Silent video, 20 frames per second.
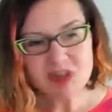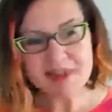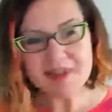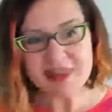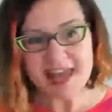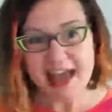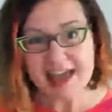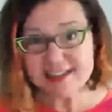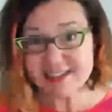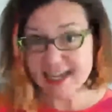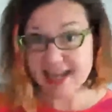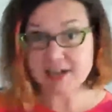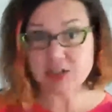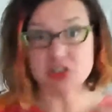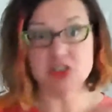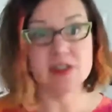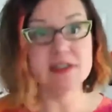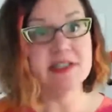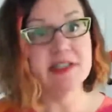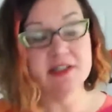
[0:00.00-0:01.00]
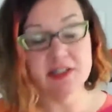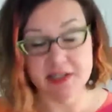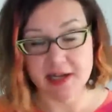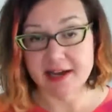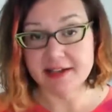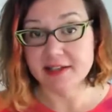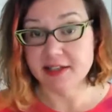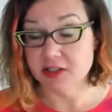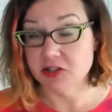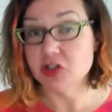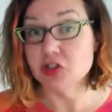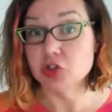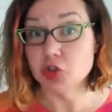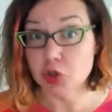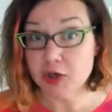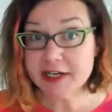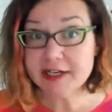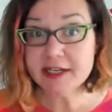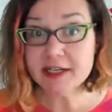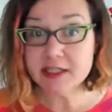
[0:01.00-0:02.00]
that's actually the i think the
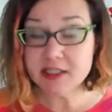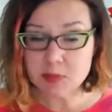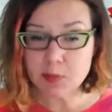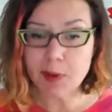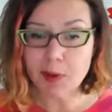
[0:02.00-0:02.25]
trickiest